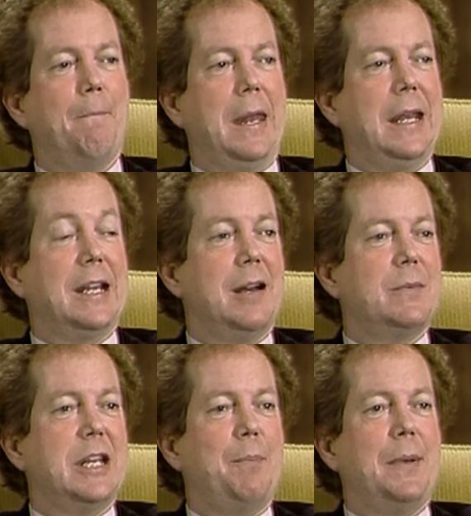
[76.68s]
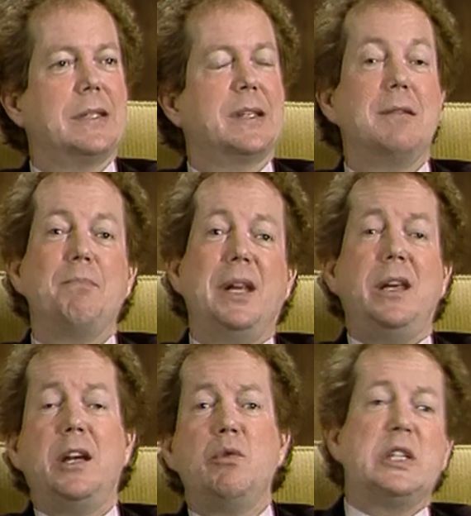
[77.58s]
And it comes up as a
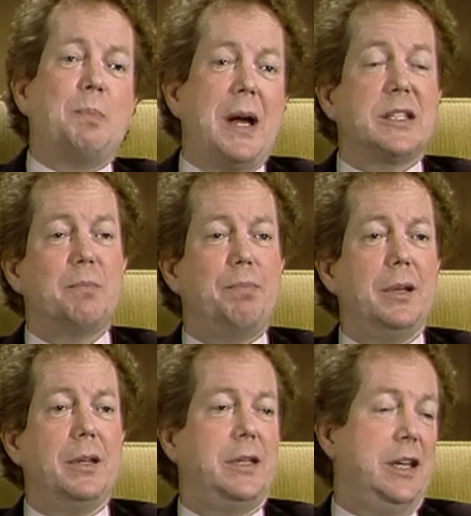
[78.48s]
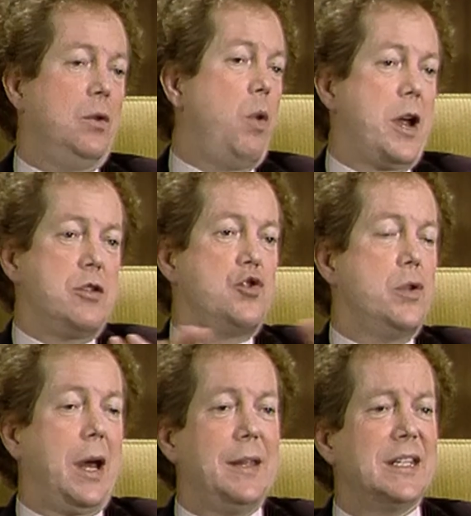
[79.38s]
complete irresponsibility to what you're
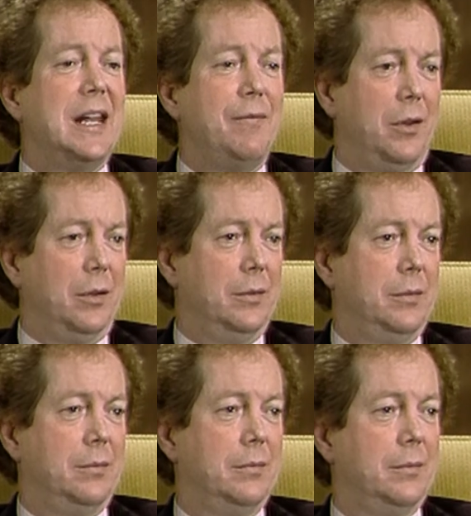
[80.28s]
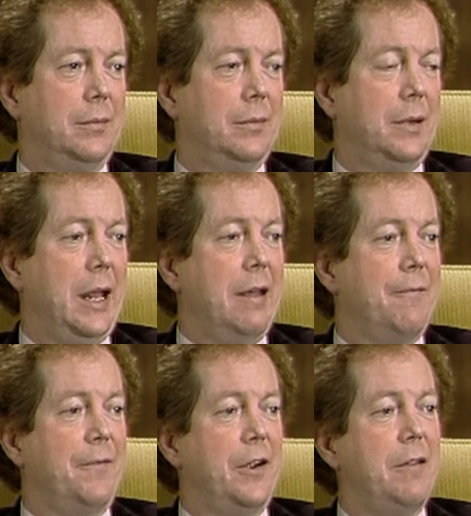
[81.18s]
doing on this level. It
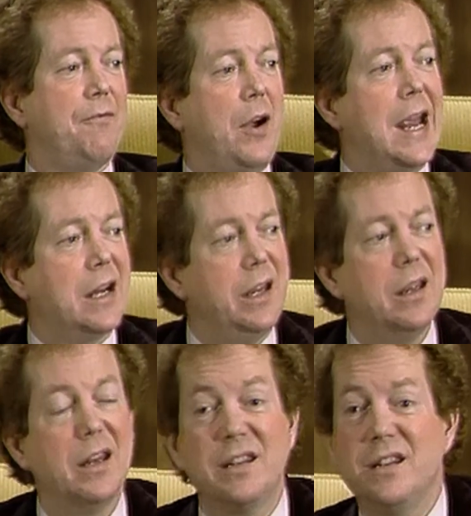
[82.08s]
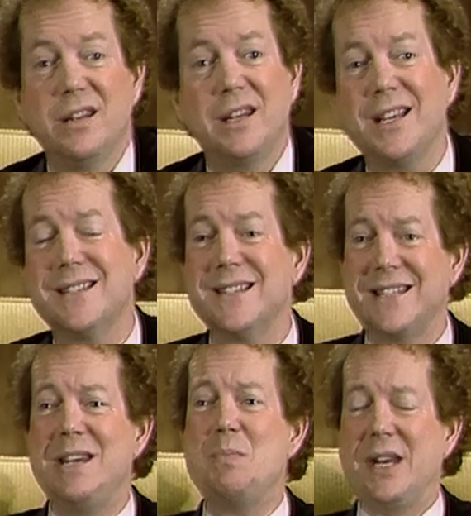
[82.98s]
very frankly doesn't
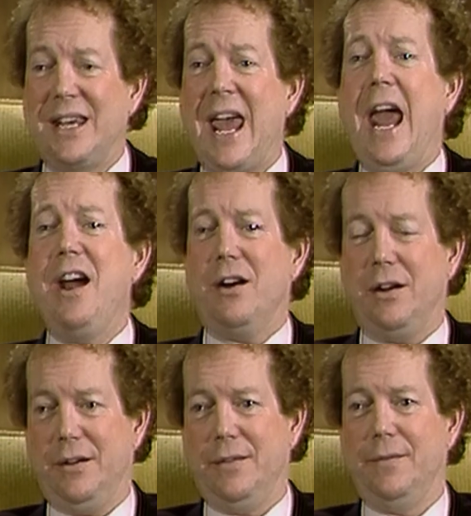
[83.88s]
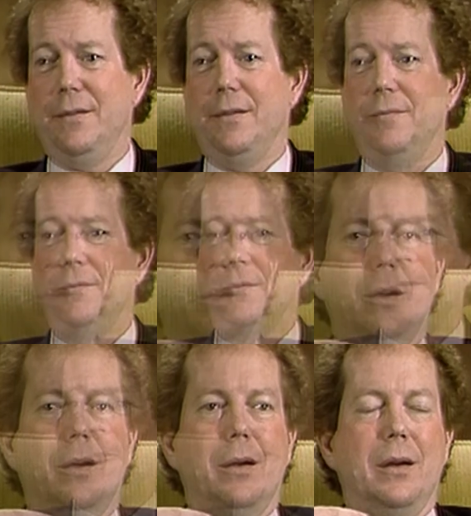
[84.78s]
seem to care.
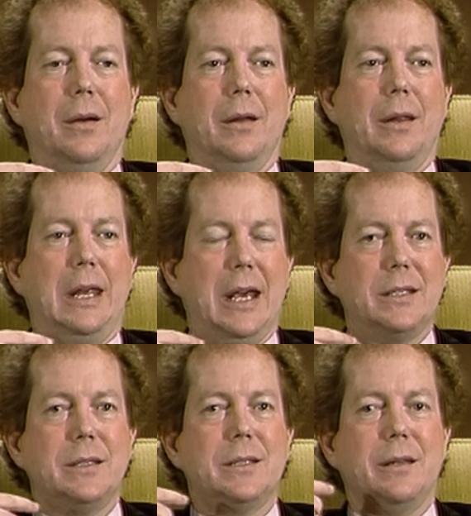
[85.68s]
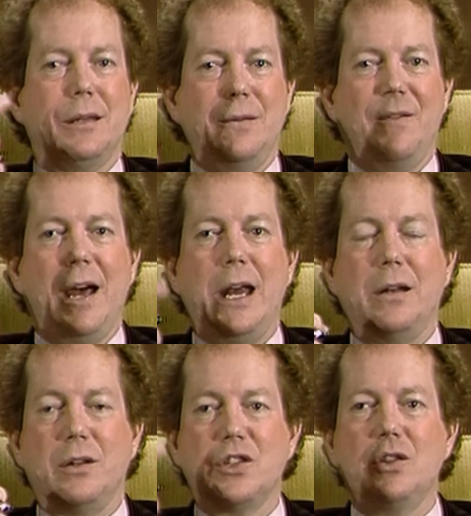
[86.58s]
The essence of the divine,
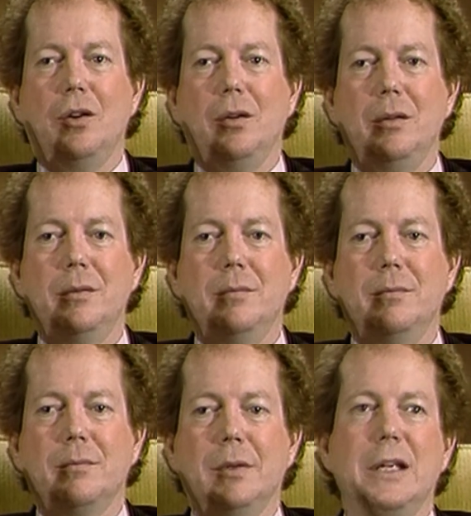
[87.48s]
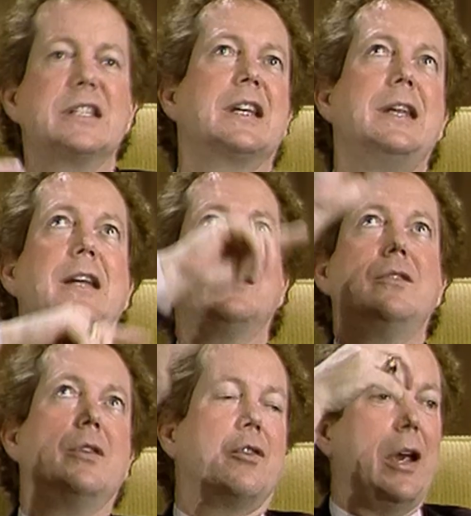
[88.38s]
of the soul, is connected
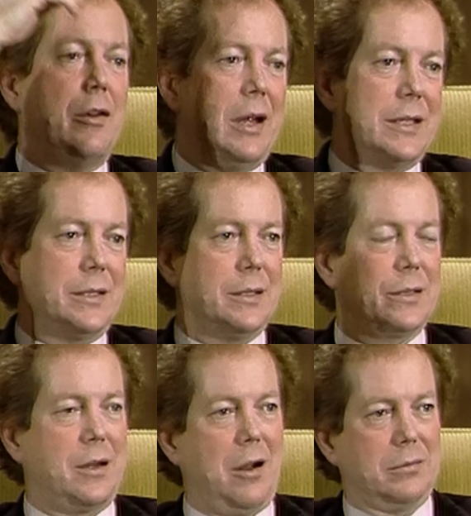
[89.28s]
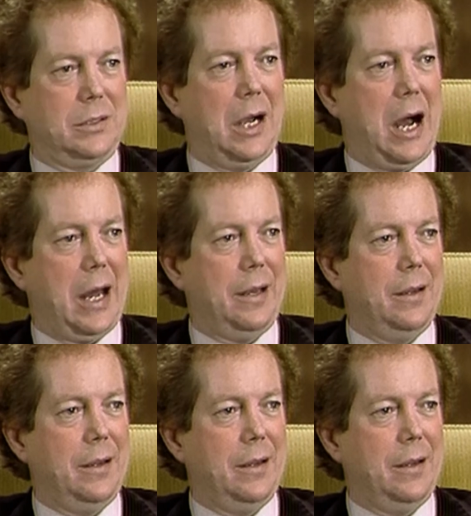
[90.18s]
to a greater essence called God.